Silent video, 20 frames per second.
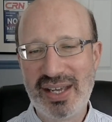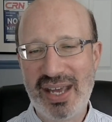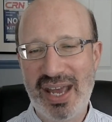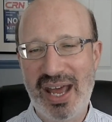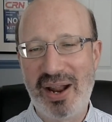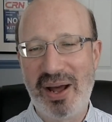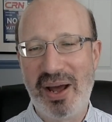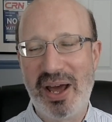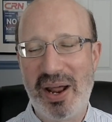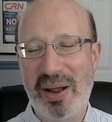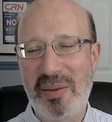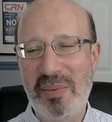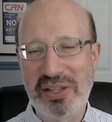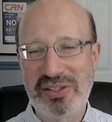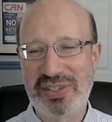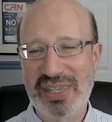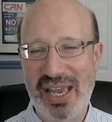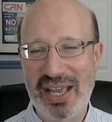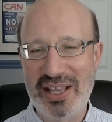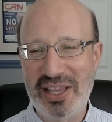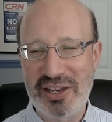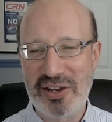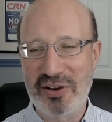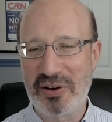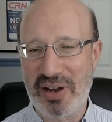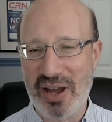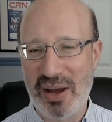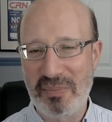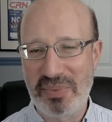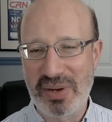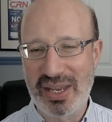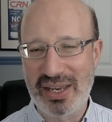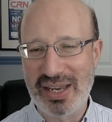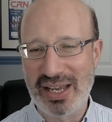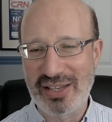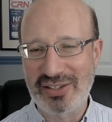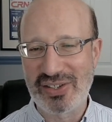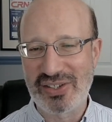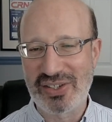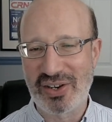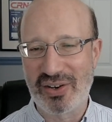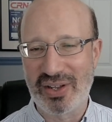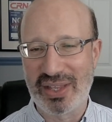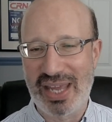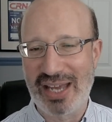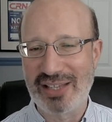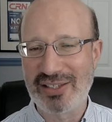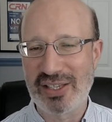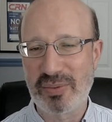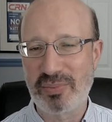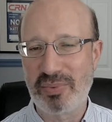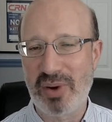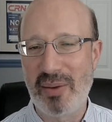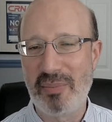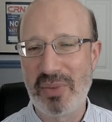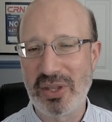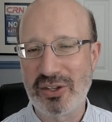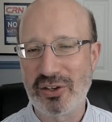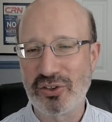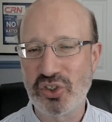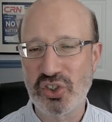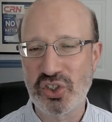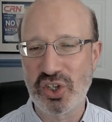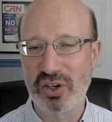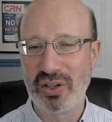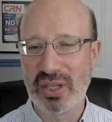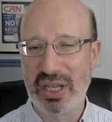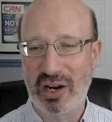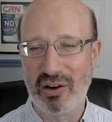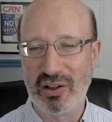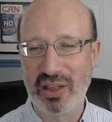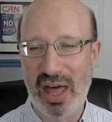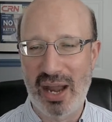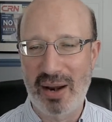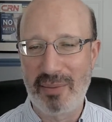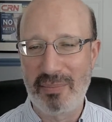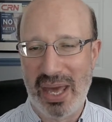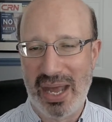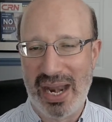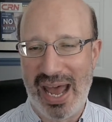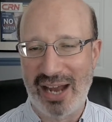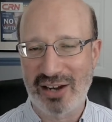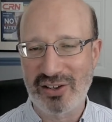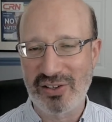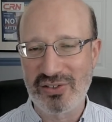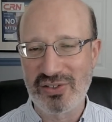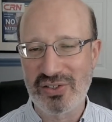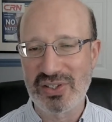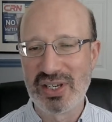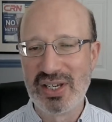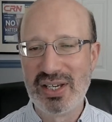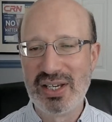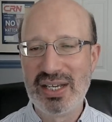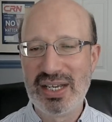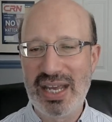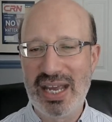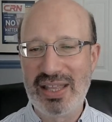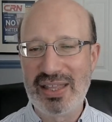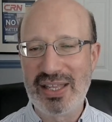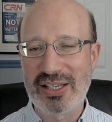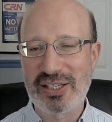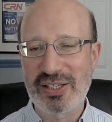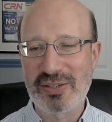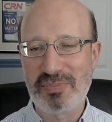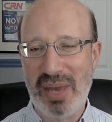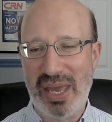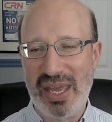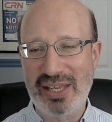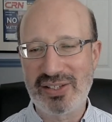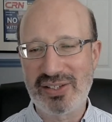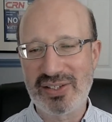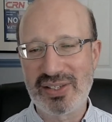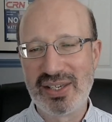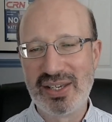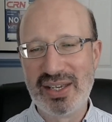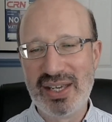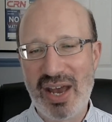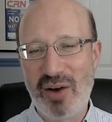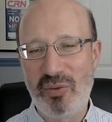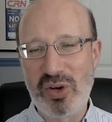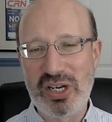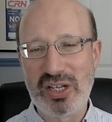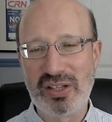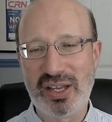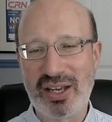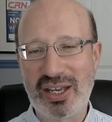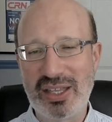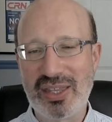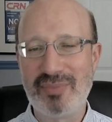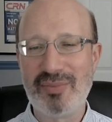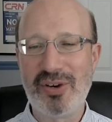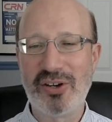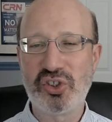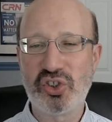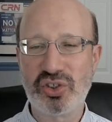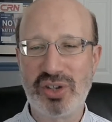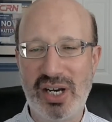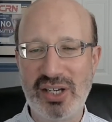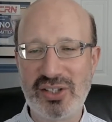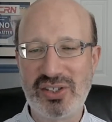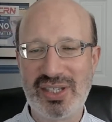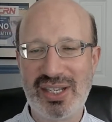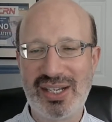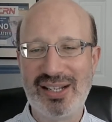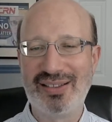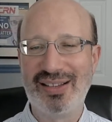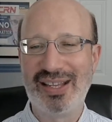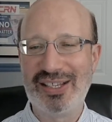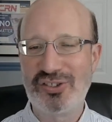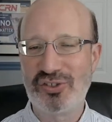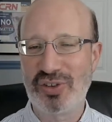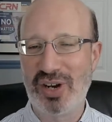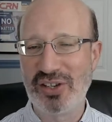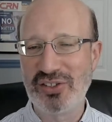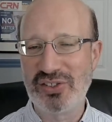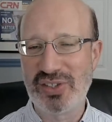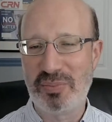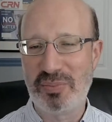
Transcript: And I'm not saying that your company necessarily has this problem, but there certainly are a lot of bad actors in this space. And when you look at the most trusted and least trusted